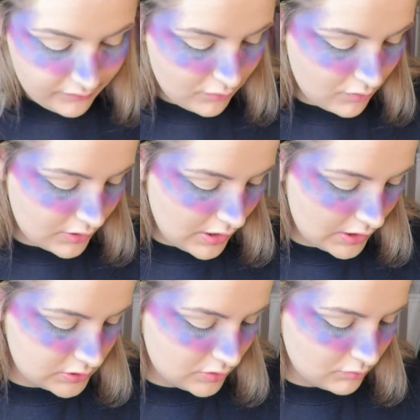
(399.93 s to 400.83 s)
before,
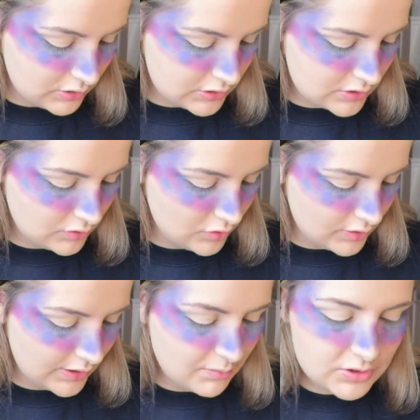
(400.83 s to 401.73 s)
I don't want it to
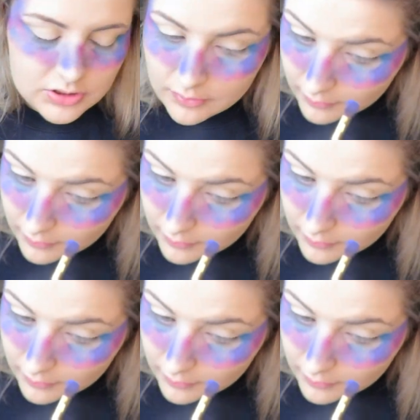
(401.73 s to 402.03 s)
look like a bunch of